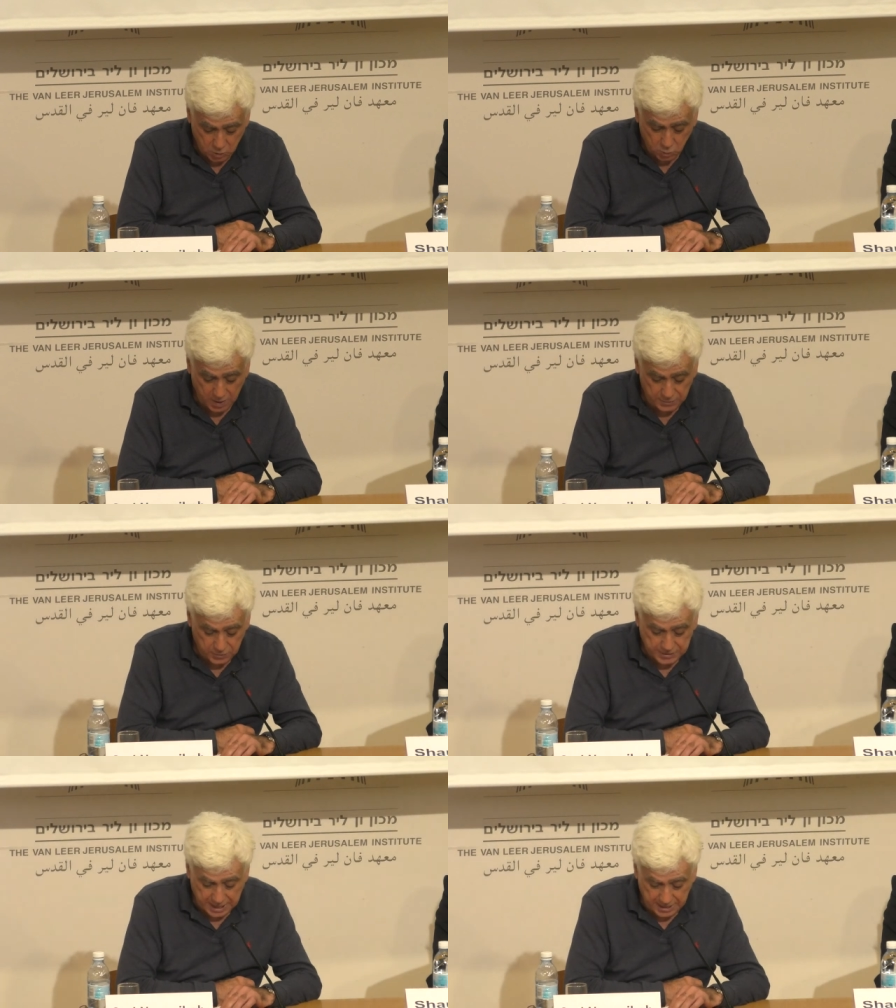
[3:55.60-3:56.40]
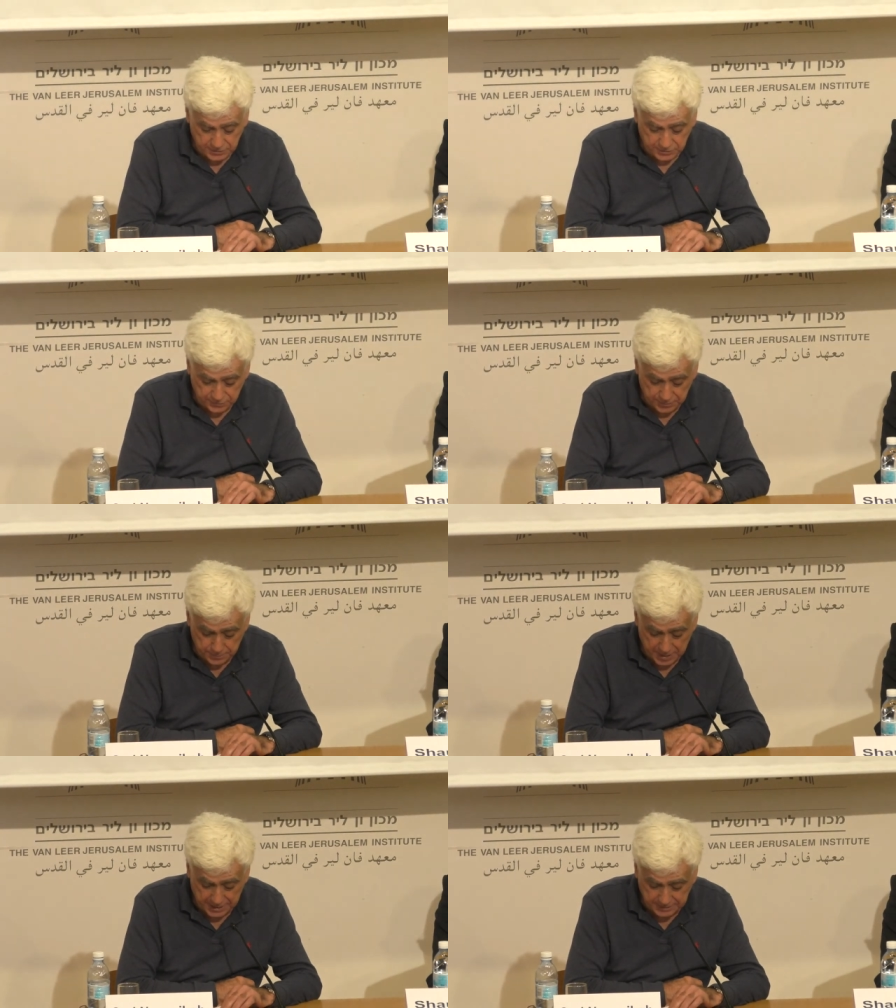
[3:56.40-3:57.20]
one or the other of
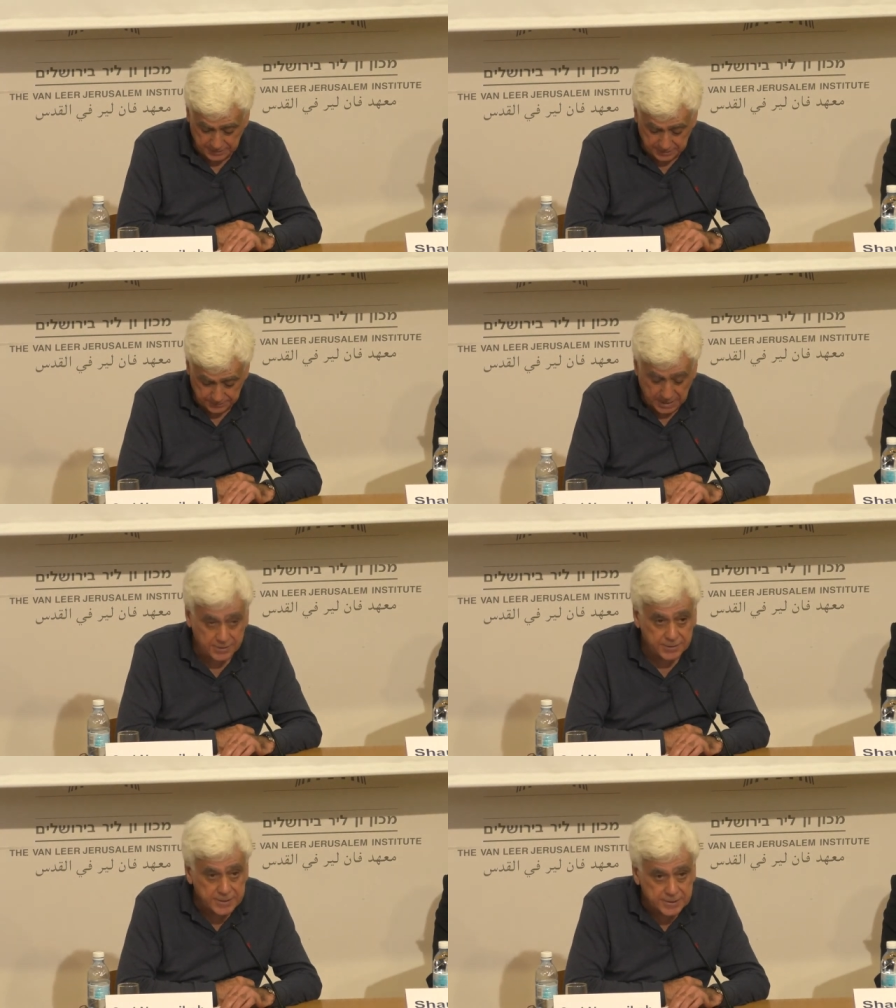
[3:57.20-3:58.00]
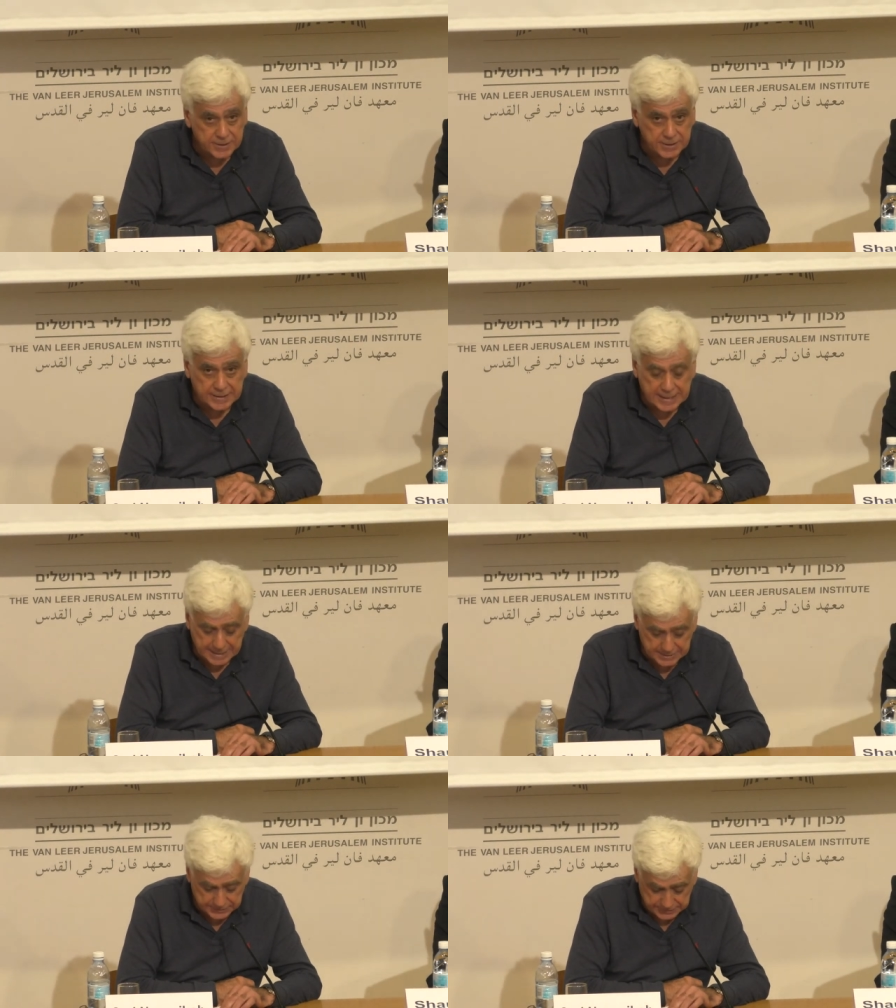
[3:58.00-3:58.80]
them might, under stern
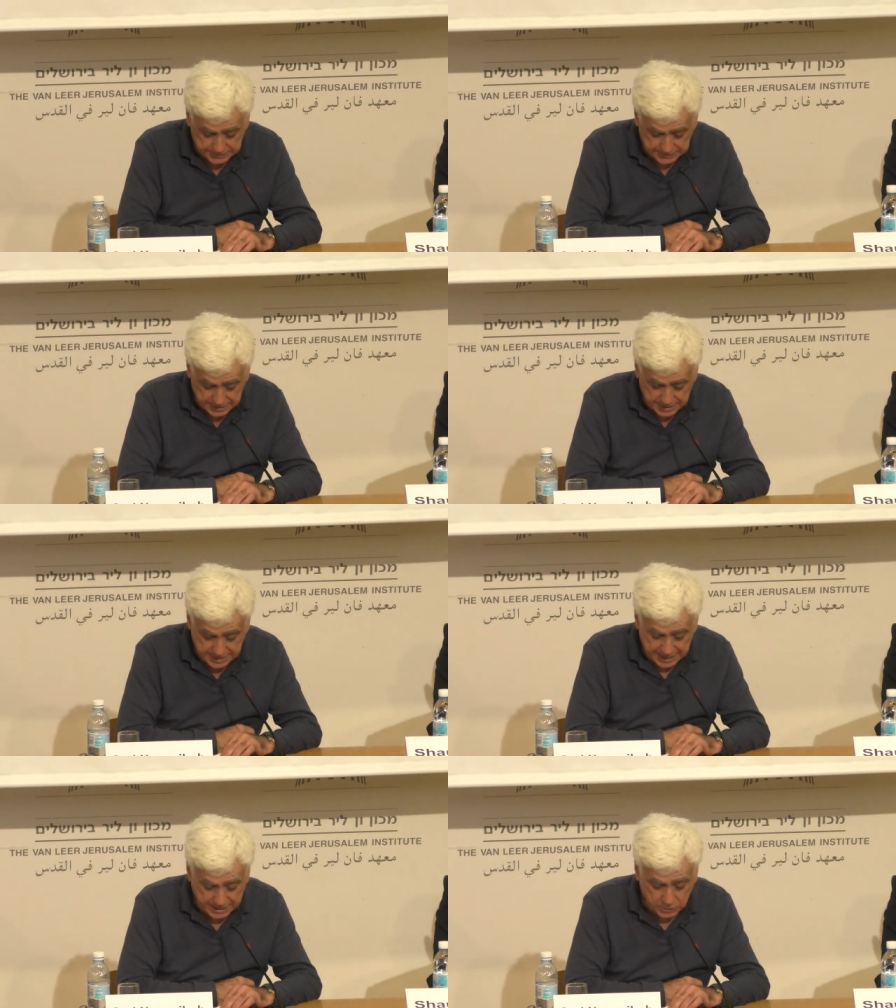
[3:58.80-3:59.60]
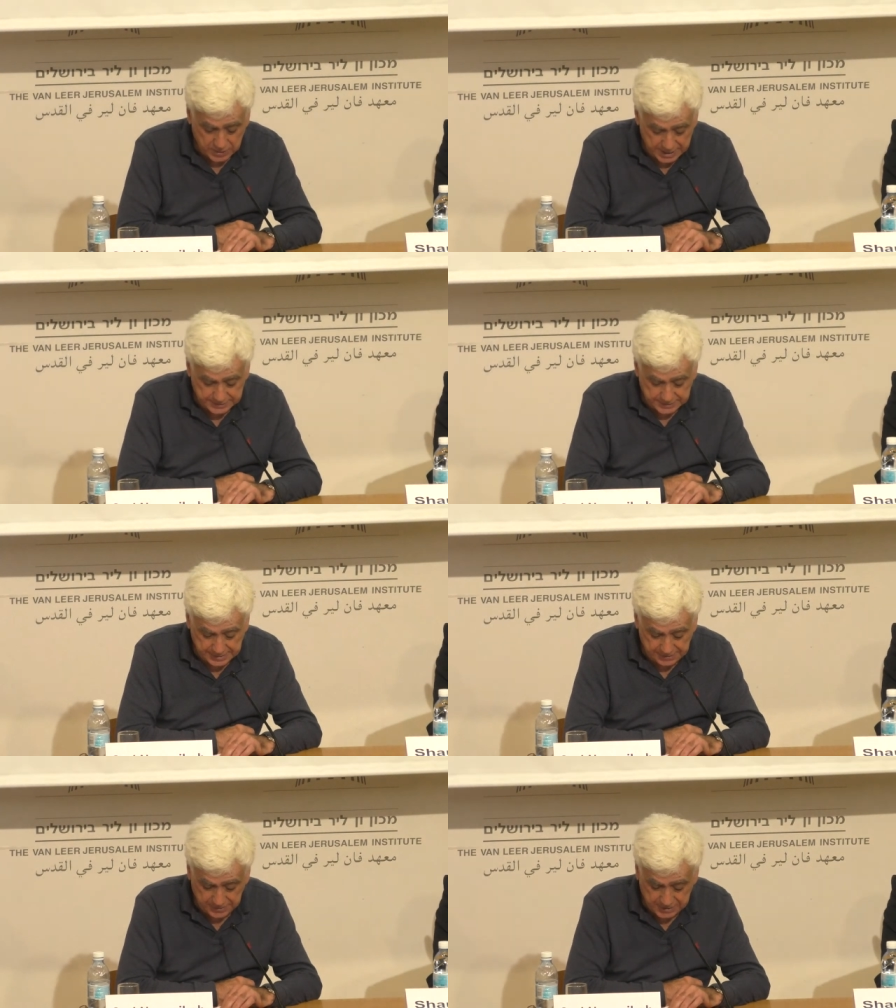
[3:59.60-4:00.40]
guidance, acquiesce in
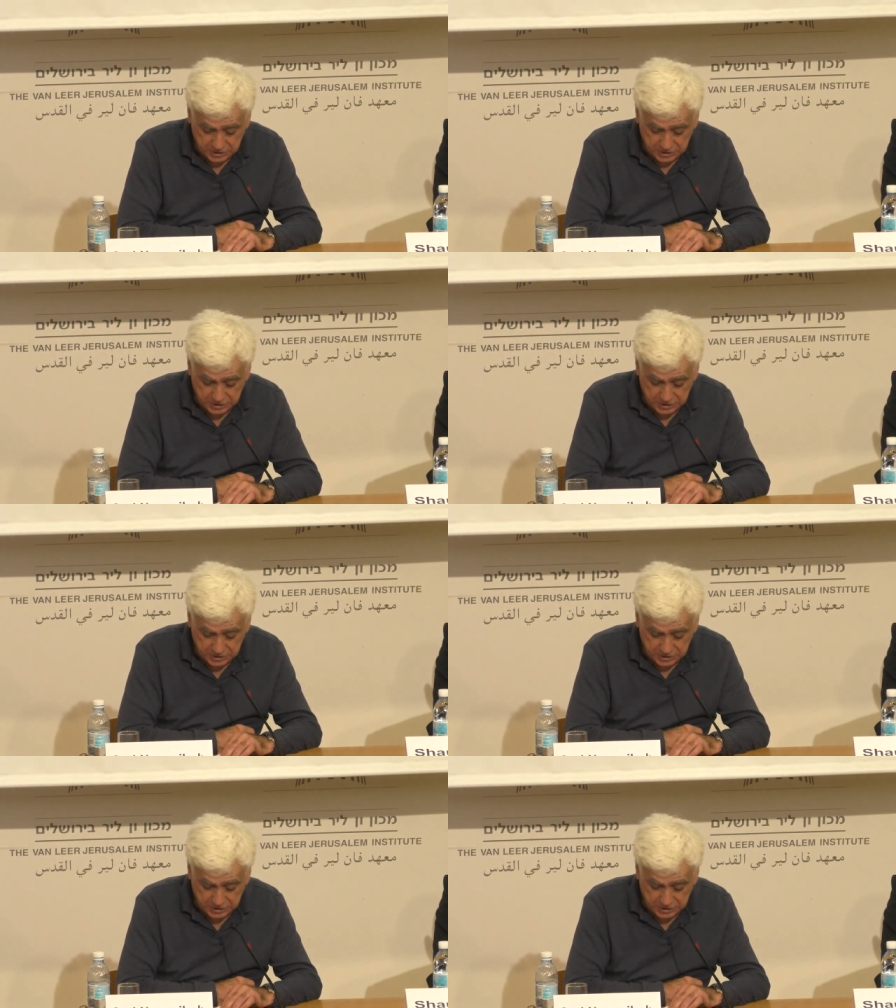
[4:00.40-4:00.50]
giving